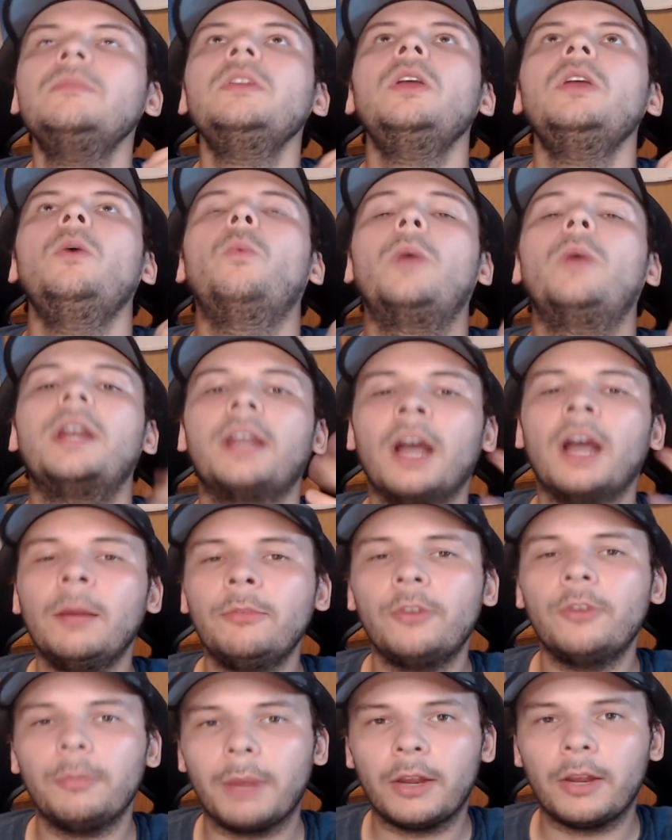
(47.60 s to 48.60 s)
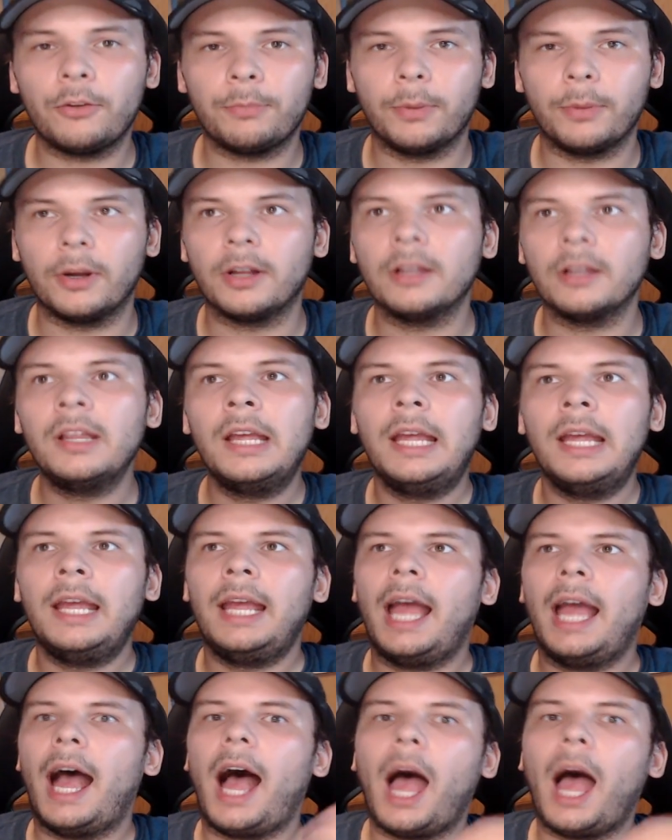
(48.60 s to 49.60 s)
when it comes to baseball,
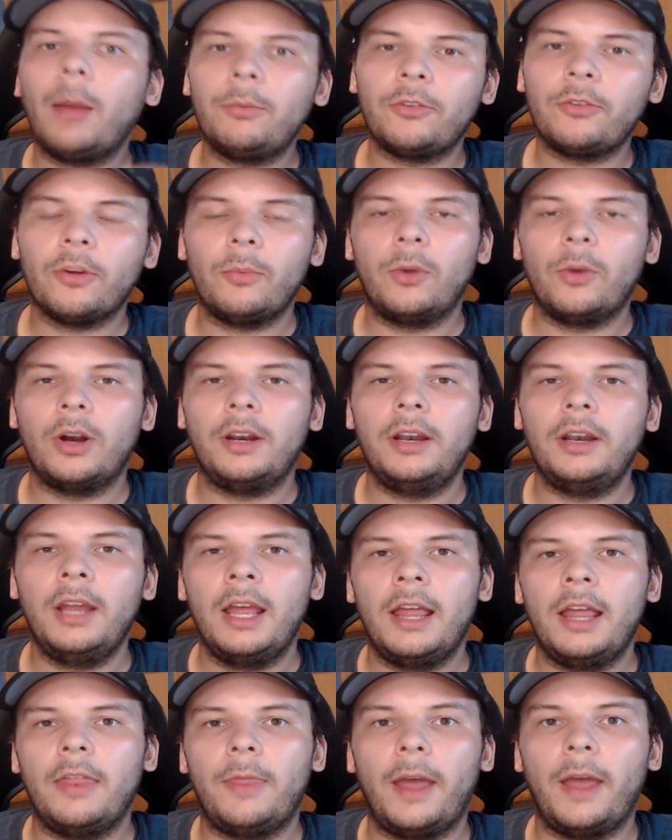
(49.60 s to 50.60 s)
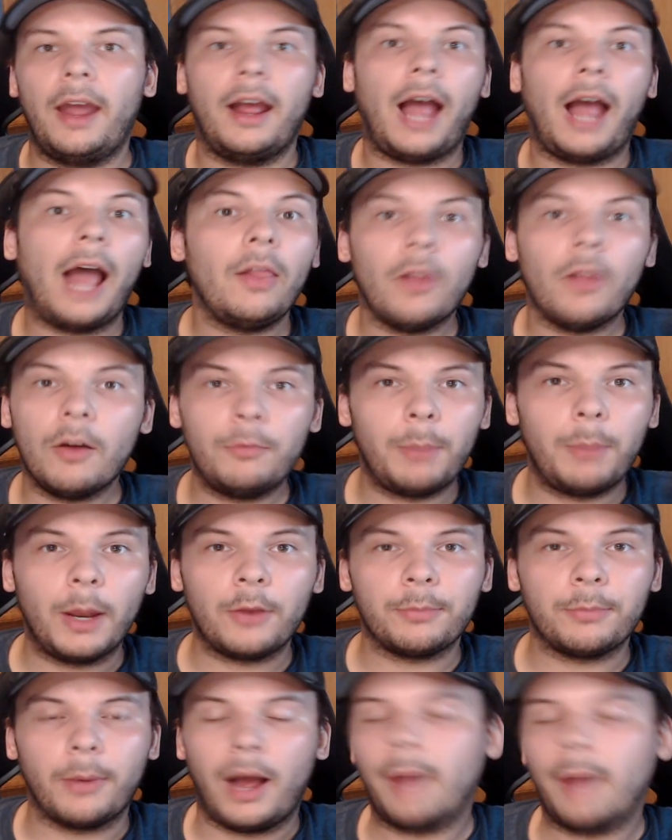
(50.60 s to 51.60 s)
I'm someone that I love
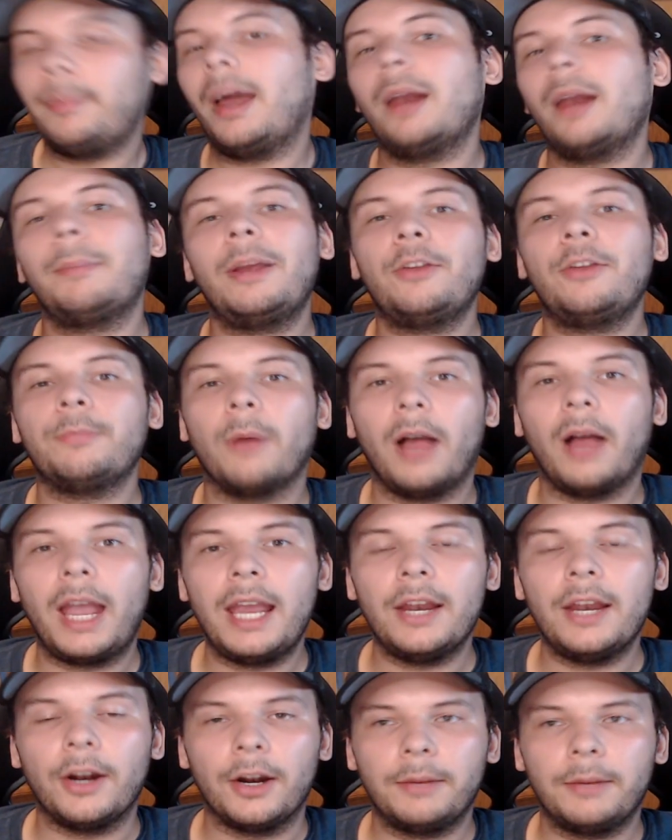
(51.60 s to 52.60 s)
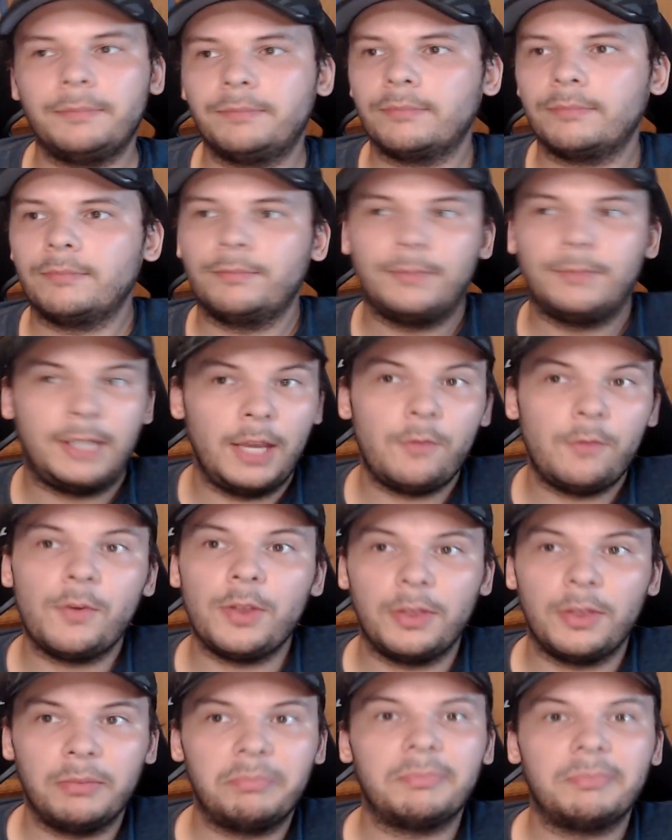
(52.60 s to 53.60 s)
baseball. I'm not a baseball hater.
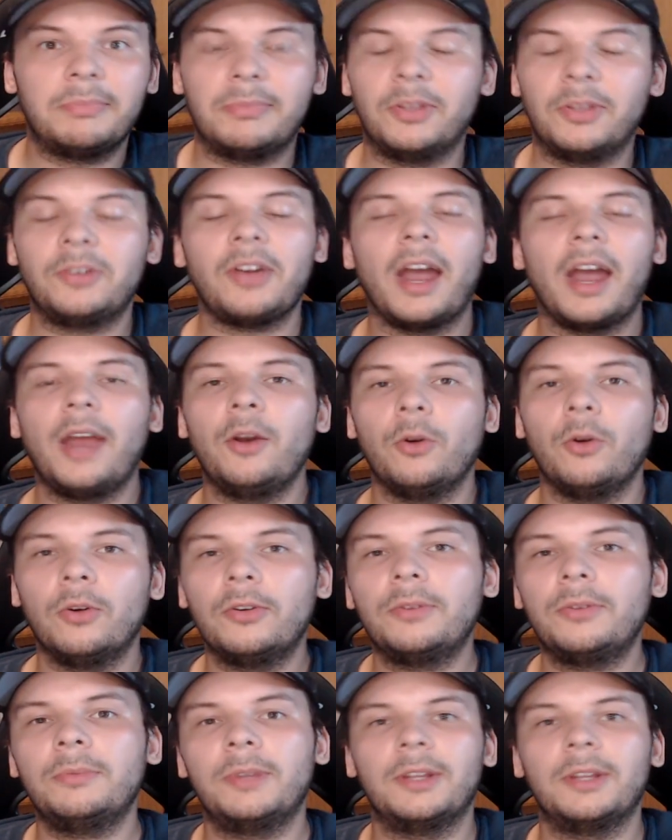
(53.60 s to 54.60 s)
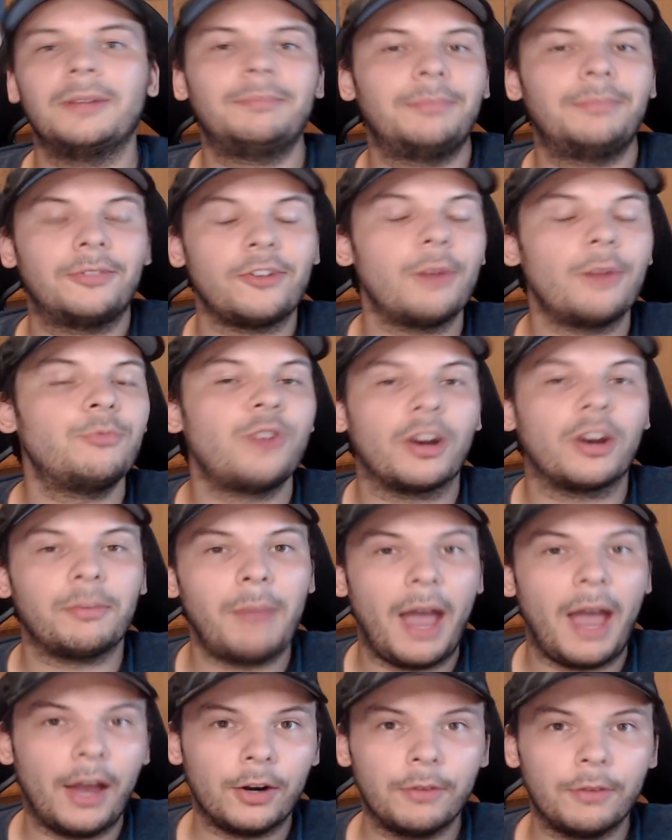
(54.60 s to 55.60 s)
Given the title and the subject
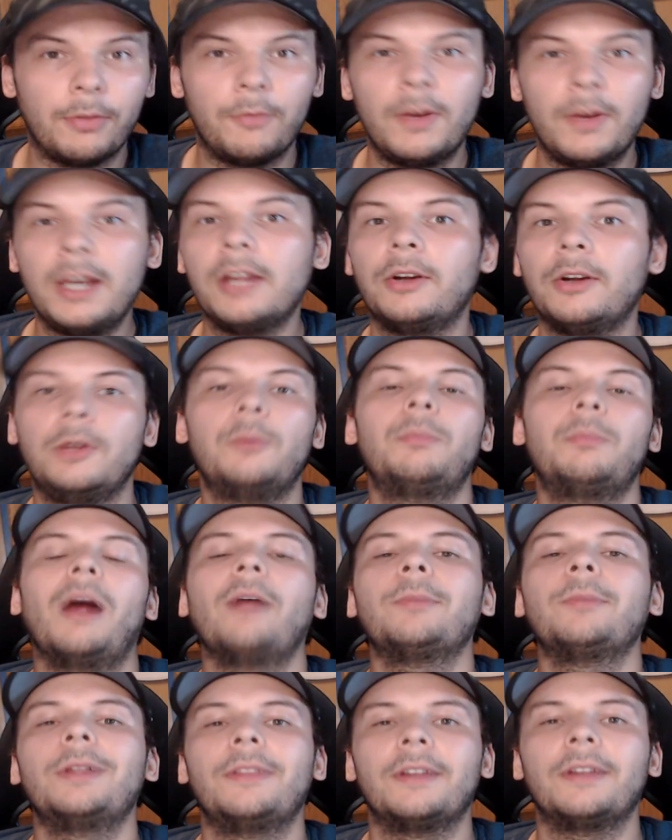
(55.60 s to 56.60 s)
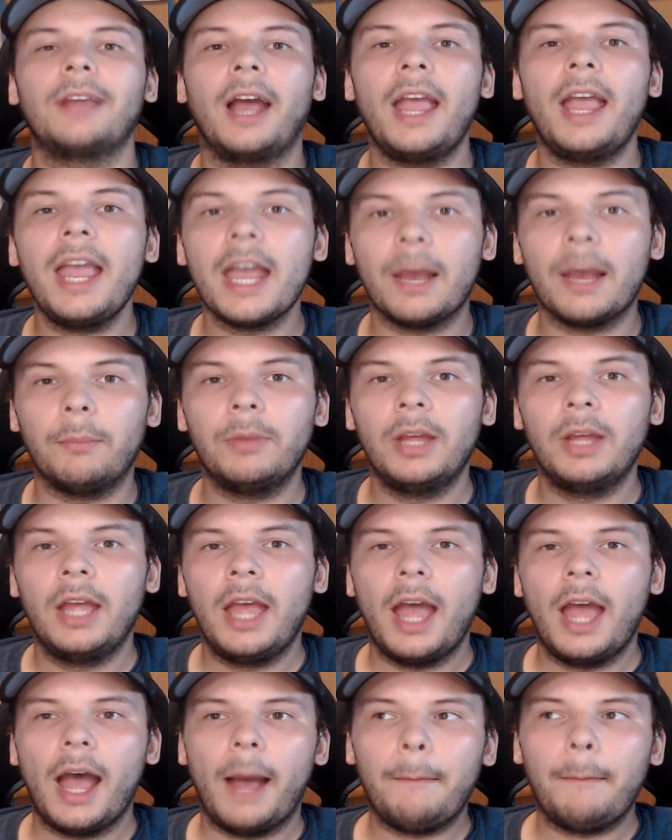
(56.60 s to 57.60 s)
matter of the video, you probably think I am.
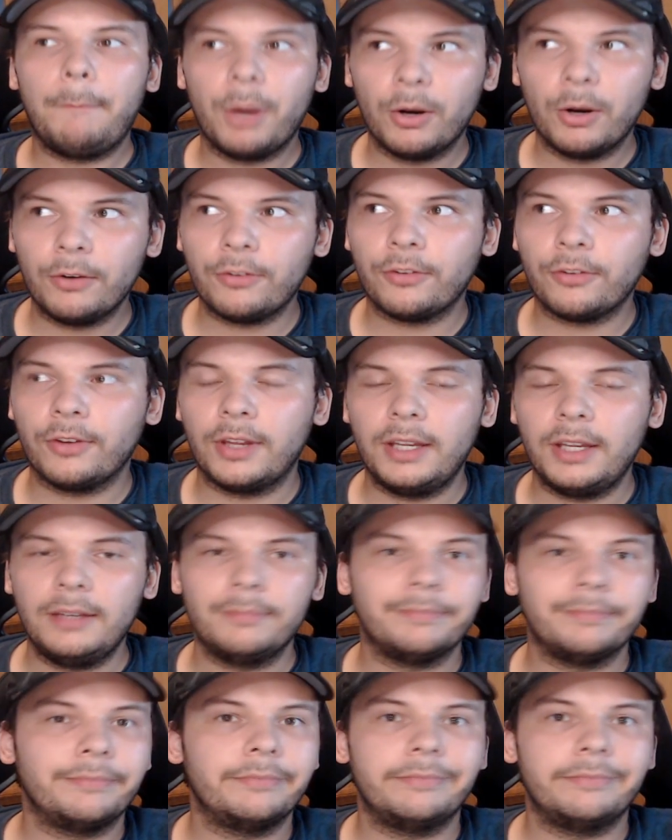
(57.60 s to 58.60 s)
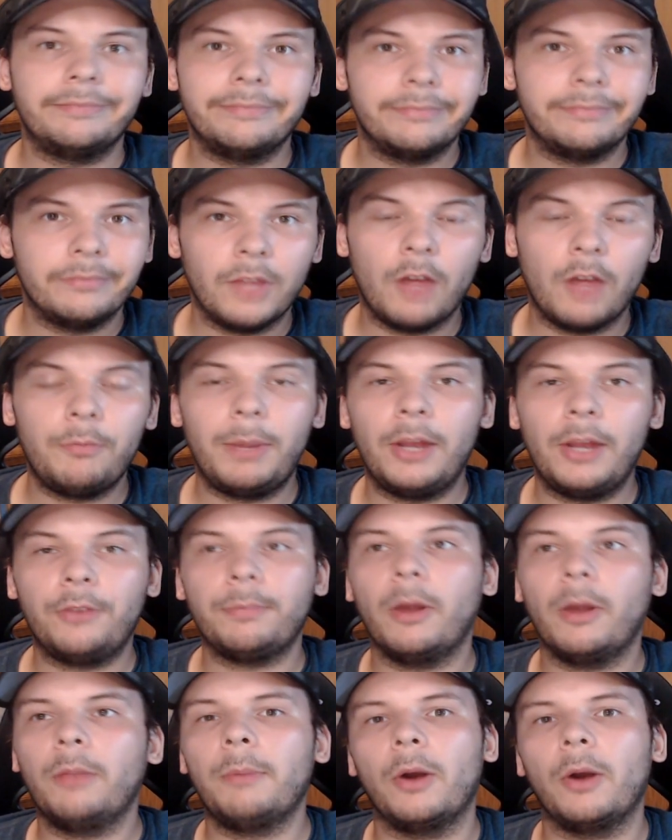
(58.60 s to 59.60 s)
Personally, love
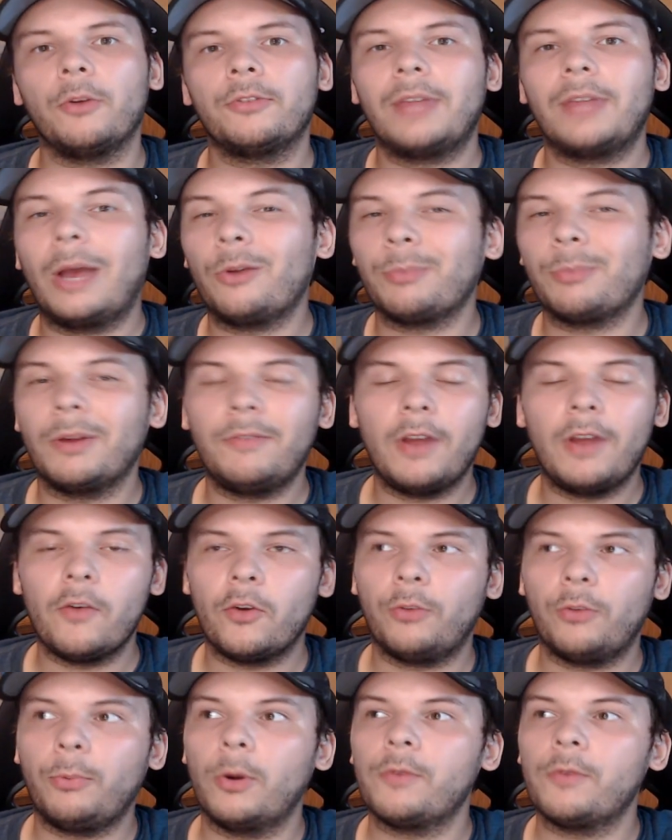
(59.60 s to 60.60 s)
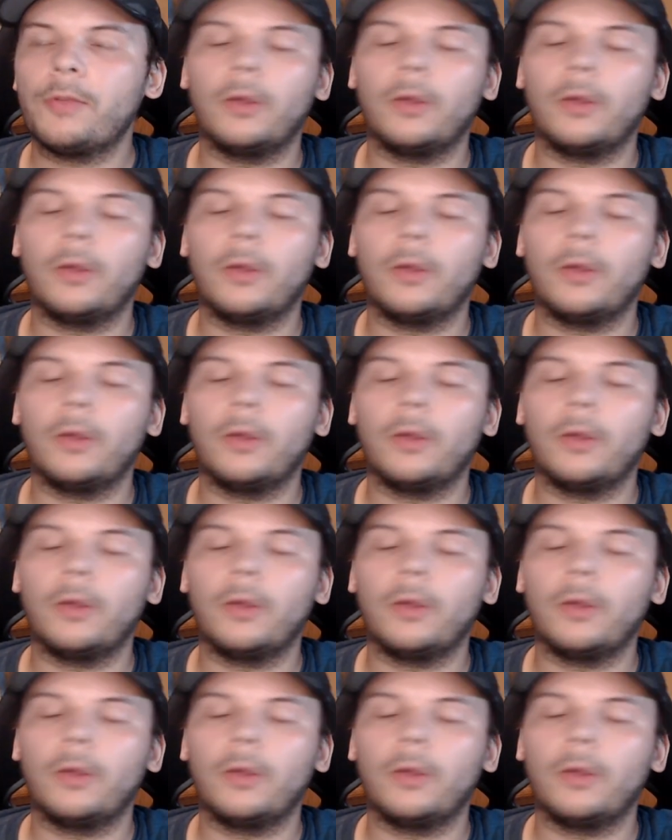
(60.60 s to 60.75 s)
baseball the most. That was my favorite sport for the